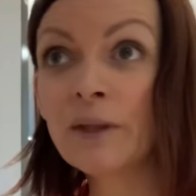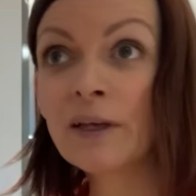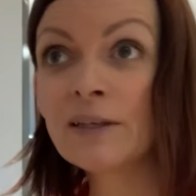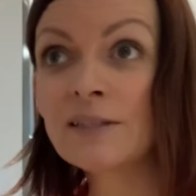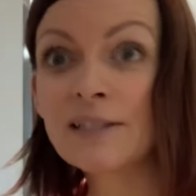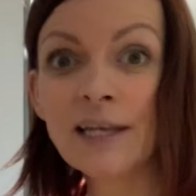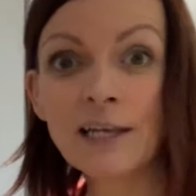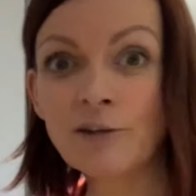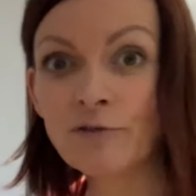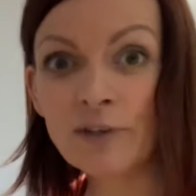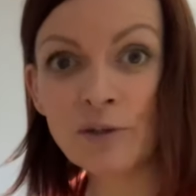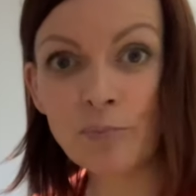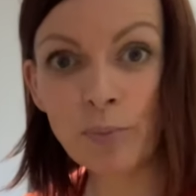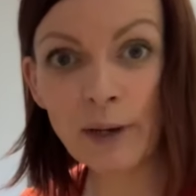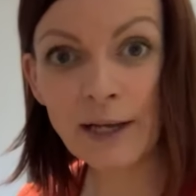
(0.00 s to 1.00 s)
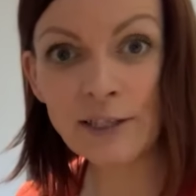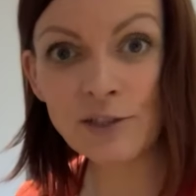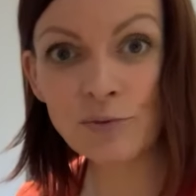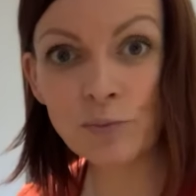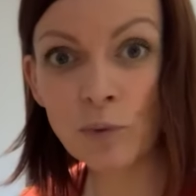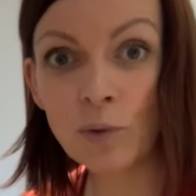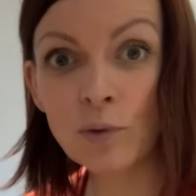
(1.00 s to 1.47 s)
sacred
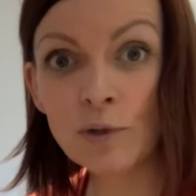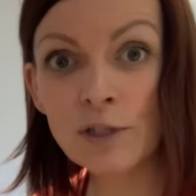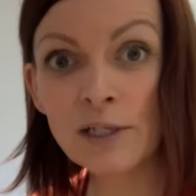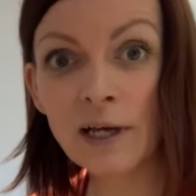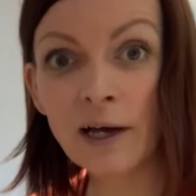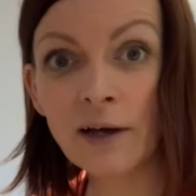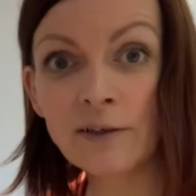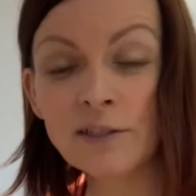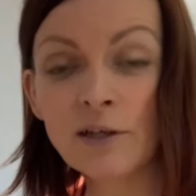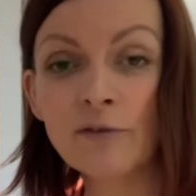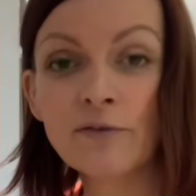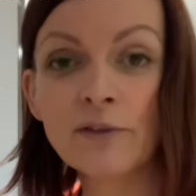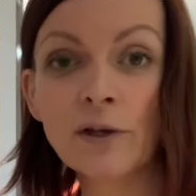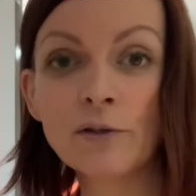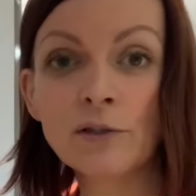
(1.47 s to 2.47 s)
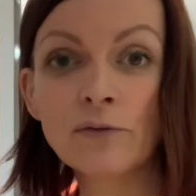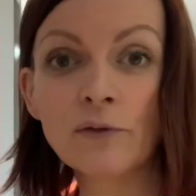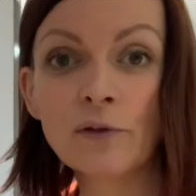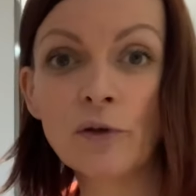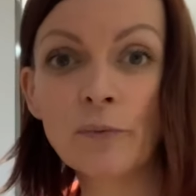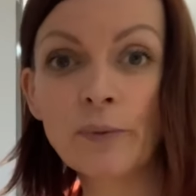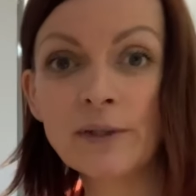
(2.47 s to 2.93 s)
blessed water. So for those of you
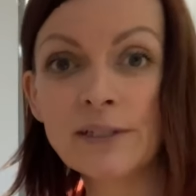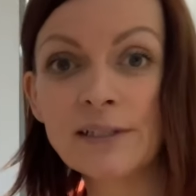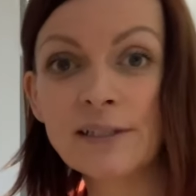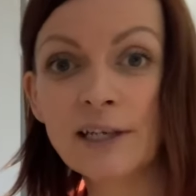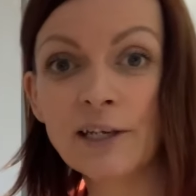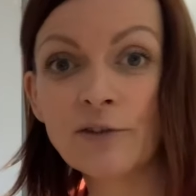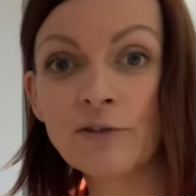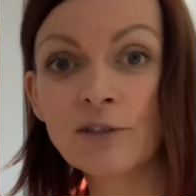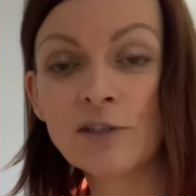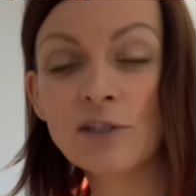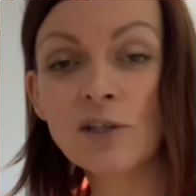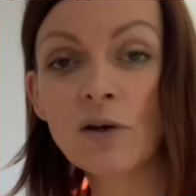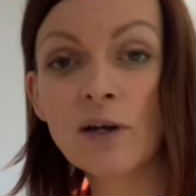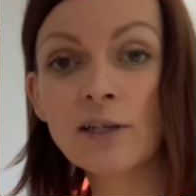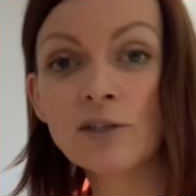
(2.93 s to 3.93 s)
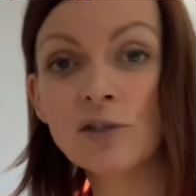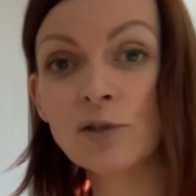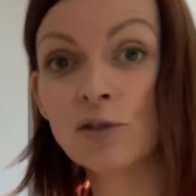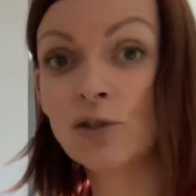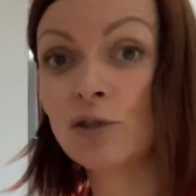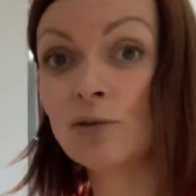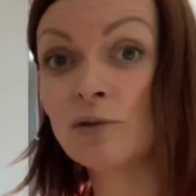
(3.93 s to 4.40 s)
that have been to sacred sites, you
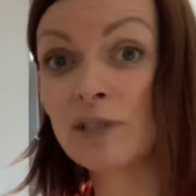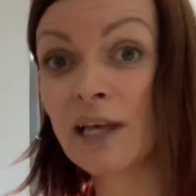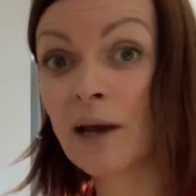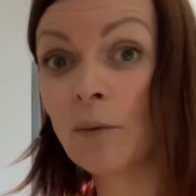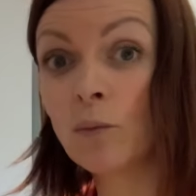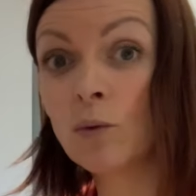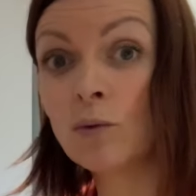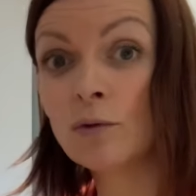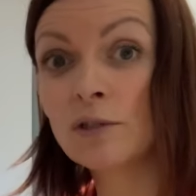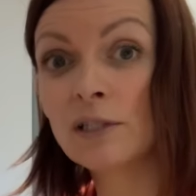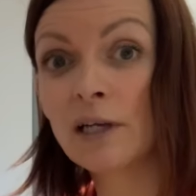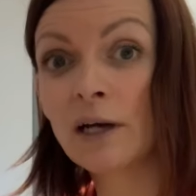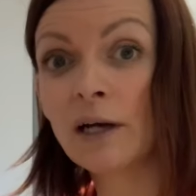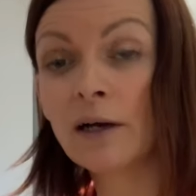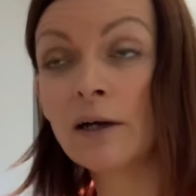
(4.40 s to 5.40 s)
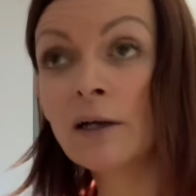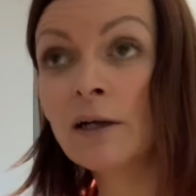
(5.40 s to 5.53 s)
could use that water,